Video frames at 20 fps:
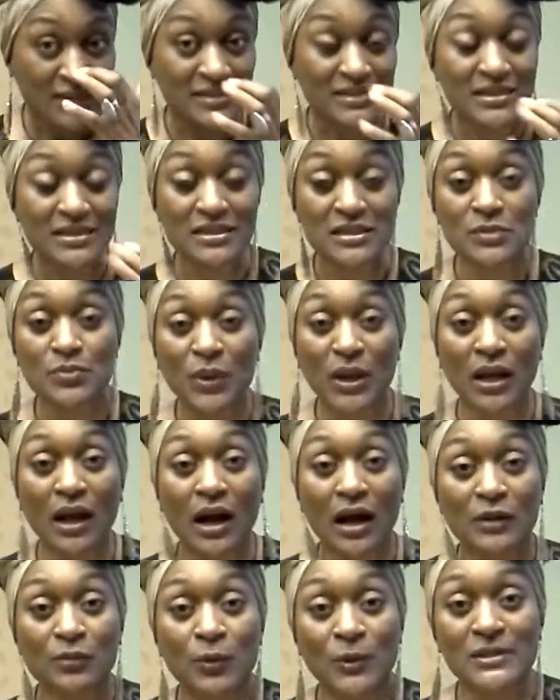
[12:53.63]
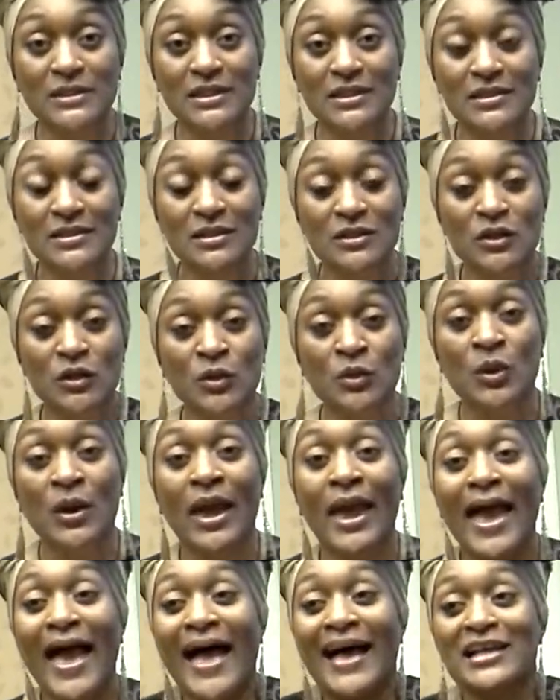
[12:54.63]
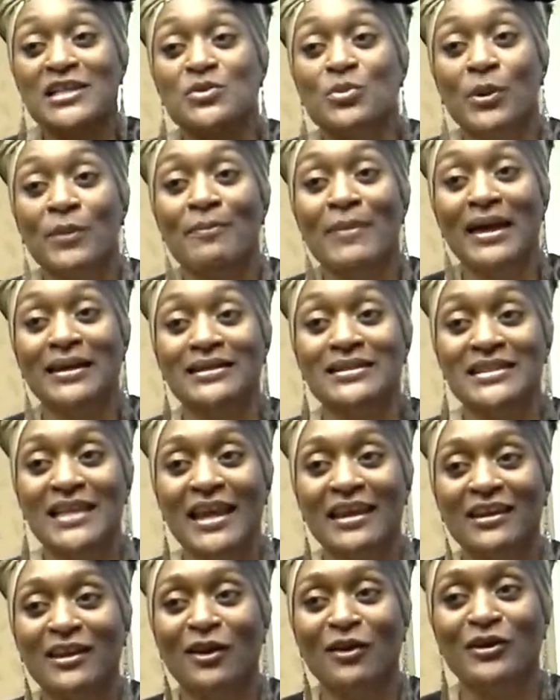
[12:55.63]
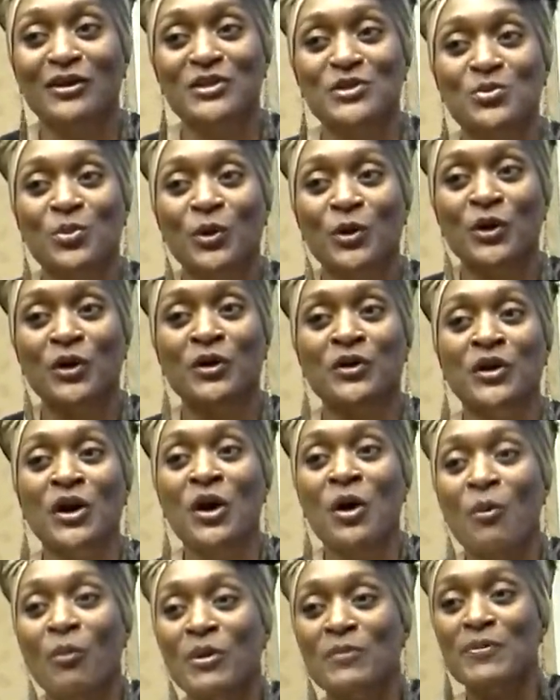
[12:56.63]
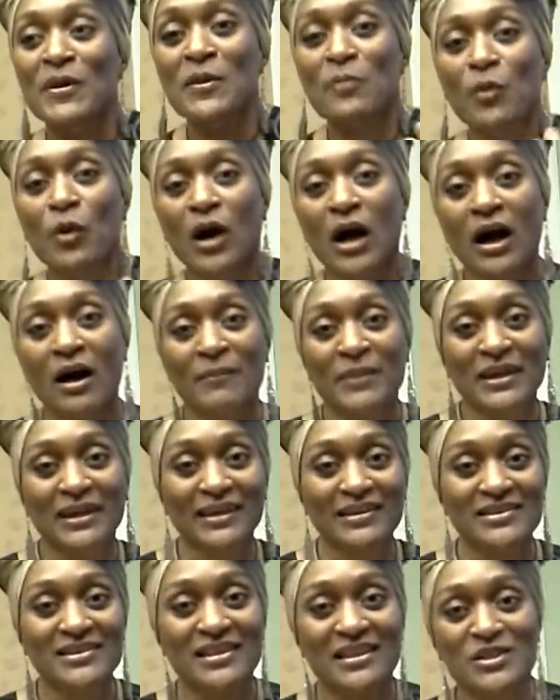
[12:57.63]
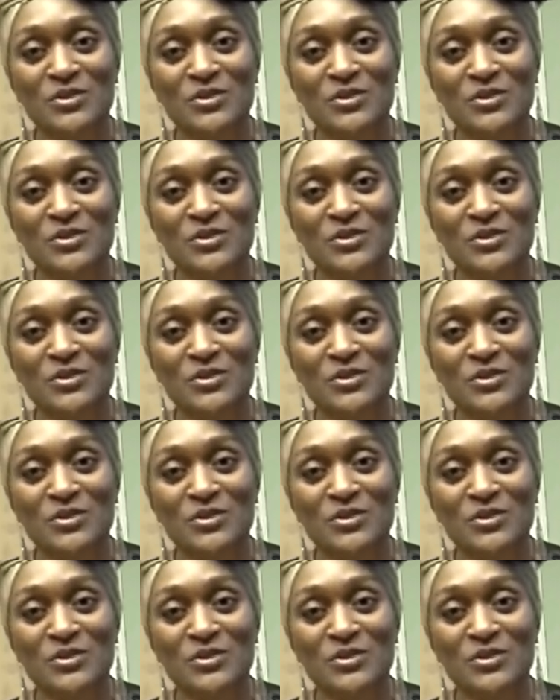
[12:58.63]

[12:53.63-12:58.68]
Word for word: is this is what God wants us to do. As we're meditating on his word, when people come against